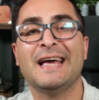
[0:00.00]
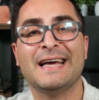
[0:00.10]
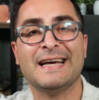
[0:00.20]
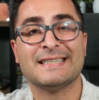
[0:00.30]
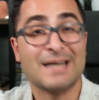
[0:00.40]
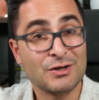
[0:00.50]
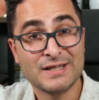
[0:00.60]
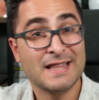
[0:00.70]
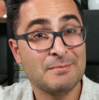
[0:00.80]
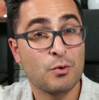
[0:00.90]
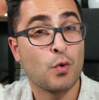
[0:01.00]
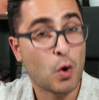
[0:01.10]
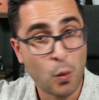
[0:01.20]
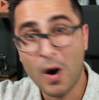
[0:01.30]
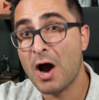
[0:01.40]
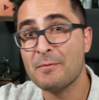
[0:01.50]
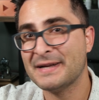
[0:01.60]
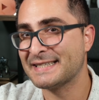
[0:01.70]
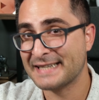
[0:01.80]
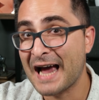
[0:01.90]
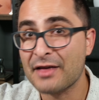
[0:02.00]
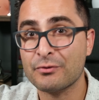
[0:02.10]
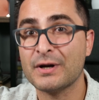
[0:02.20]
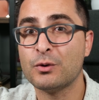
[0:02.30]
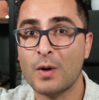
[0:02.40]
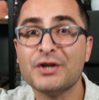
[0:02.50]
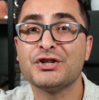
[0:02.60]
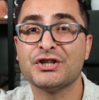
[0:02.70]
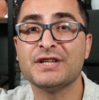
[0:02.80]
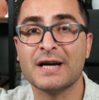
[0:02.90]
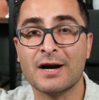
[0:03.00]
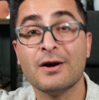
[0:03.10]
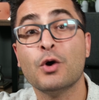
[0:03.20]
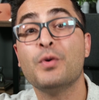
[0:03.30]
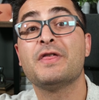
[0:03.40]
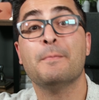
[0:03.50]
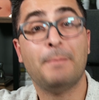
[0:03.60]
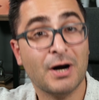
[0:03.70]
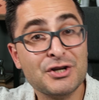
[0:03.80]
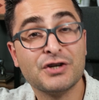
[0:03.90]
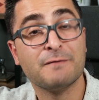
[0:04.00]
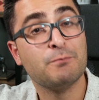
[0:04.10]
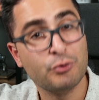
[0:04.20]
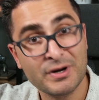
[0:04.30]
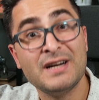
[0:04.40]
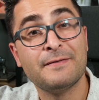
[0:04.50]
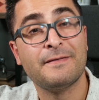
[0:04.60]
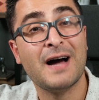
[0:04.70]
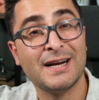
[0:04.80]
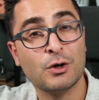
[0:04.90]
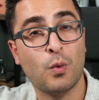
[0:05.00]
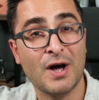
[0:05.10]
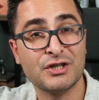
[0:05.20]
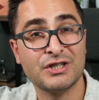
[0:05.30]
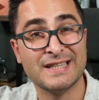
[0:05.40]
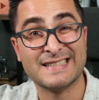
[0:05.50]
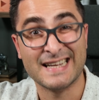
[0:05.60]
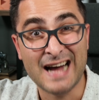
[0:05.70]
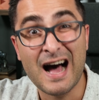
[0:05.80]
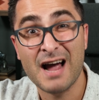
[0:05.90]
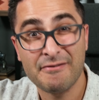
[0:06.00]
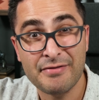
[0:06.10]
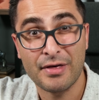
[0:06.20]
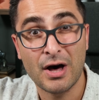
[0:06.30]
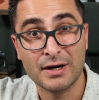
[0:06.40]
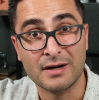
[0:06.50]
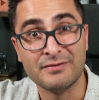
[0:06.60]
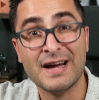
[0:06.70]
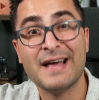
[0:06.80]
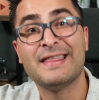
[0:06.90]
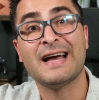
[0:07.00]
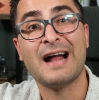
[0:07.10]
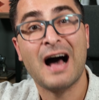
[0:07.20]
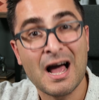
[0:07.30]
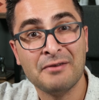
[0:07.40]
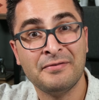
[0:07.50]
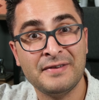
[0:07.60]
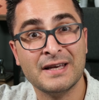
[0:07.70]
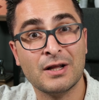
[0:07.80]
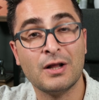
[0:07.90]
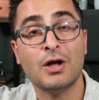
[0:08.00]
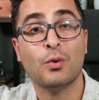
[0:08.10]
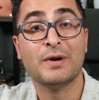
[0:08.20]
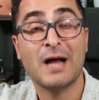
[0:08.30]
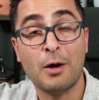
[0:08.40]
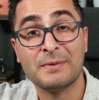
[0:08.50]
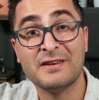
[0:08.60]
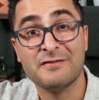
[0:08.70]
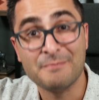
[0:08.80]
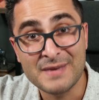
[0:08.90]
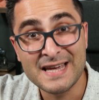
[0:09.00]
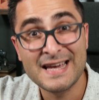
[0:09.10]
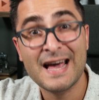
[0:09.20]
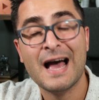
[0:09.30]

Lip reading: is I'll send them a requirements gathering questionnaire with a bunch of predefined questions that I've thought of that I feel would help give me